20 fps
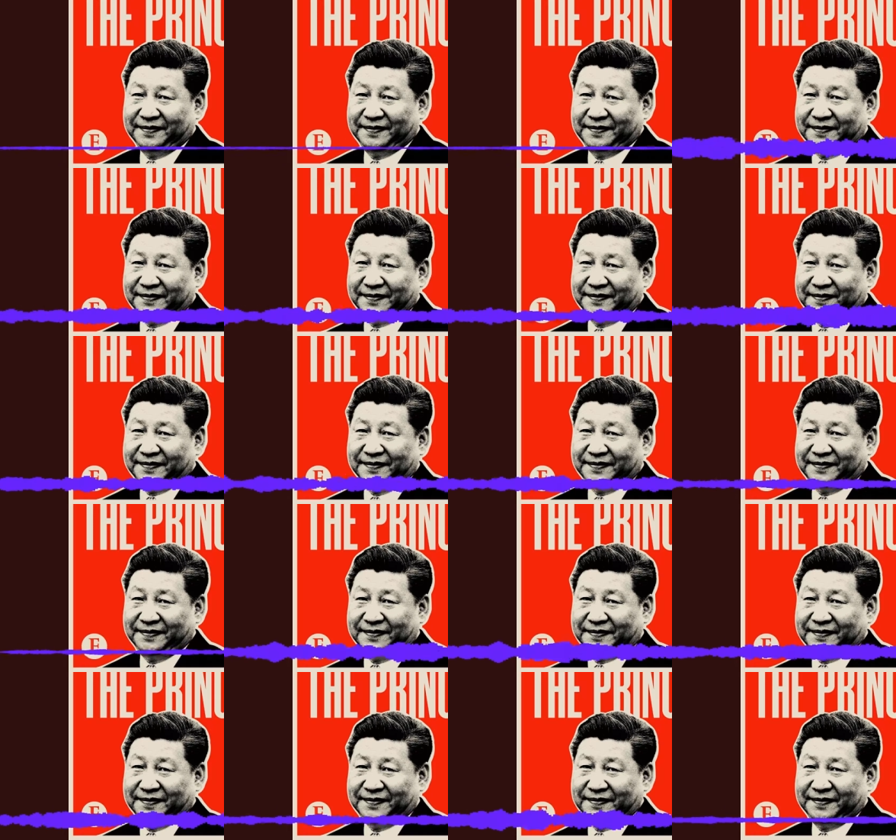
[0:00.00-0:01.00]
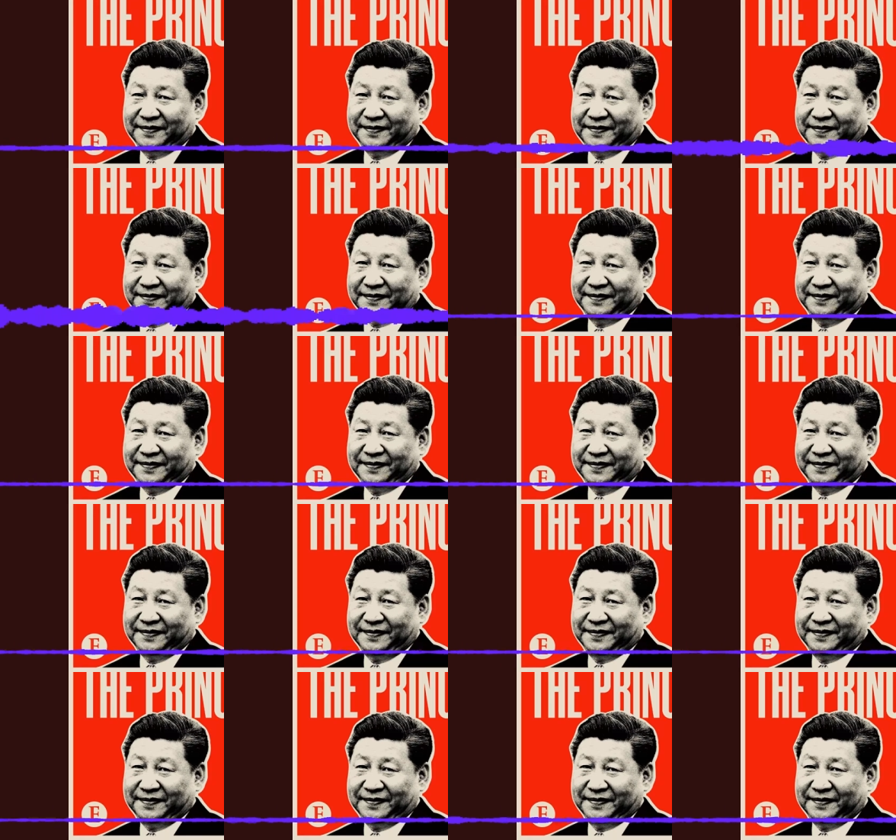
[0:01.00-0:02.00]
And to understand what's next,
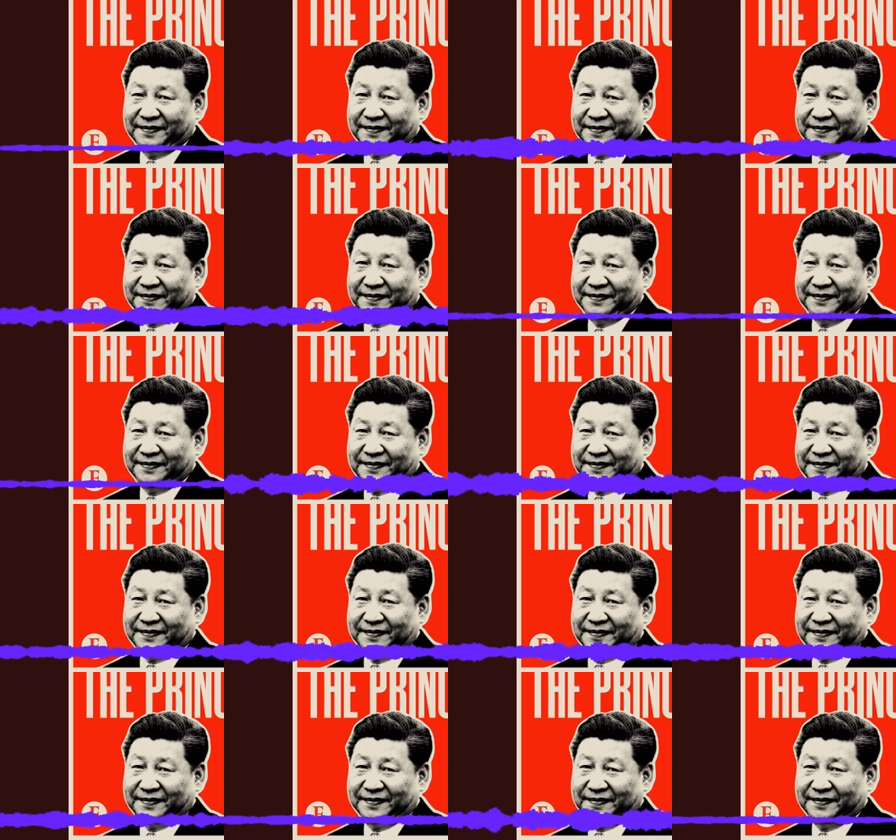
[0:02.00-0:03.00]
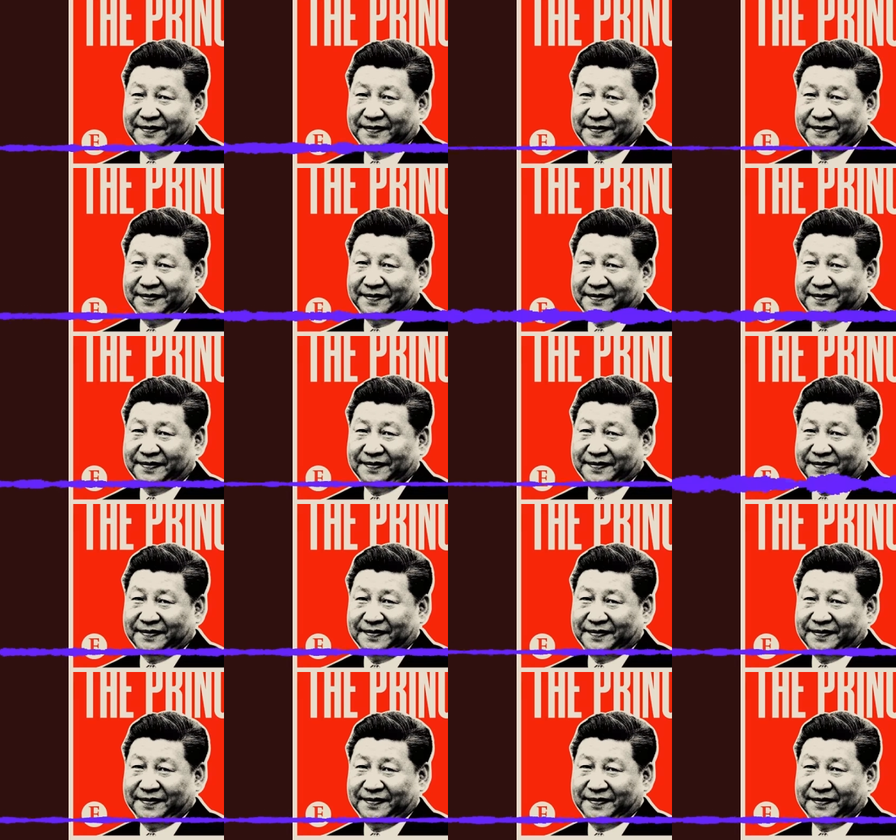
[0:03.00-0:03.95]
you need to know where he came from.